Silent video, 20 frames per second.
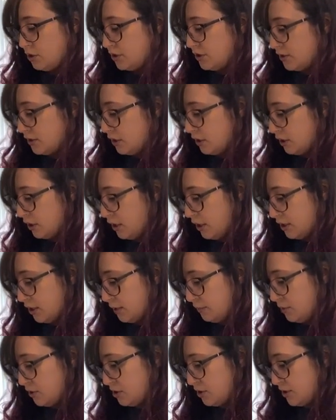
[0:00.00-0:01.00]
Just gonna cut
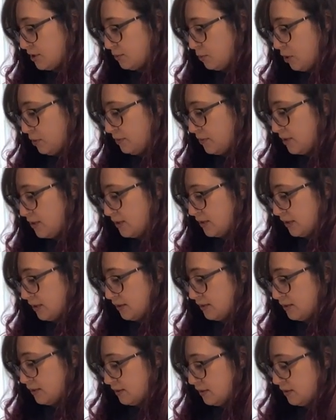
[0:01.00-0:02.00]
them into small
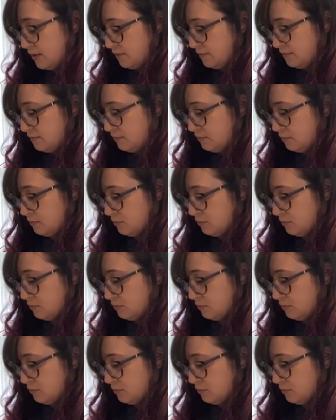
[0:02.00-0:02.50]
pieces